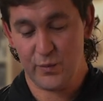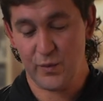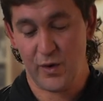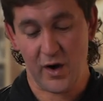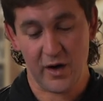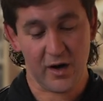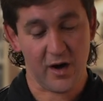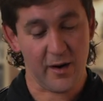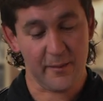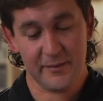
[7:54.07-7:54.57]

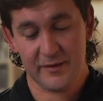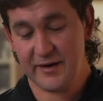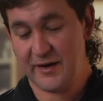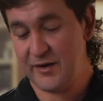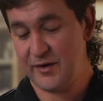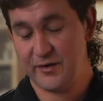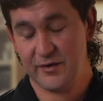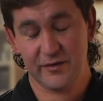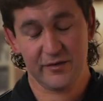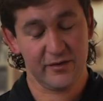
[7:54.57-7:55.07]
our
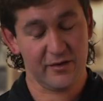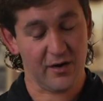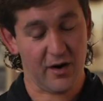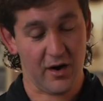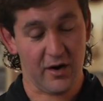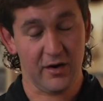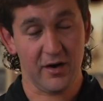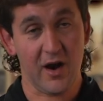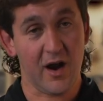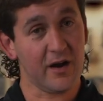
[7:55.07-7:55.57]
commentators
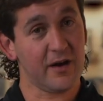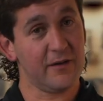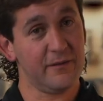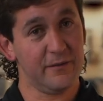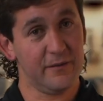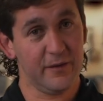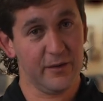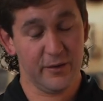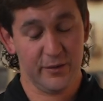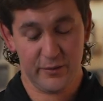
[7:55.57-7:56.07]
are not
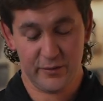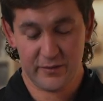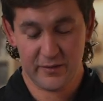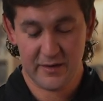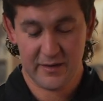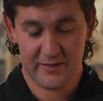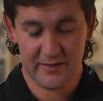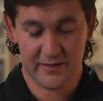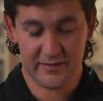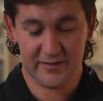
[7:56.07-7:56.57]
confused.
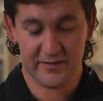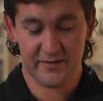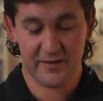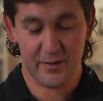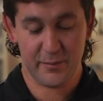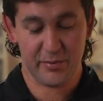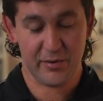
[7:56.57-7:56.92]
This is their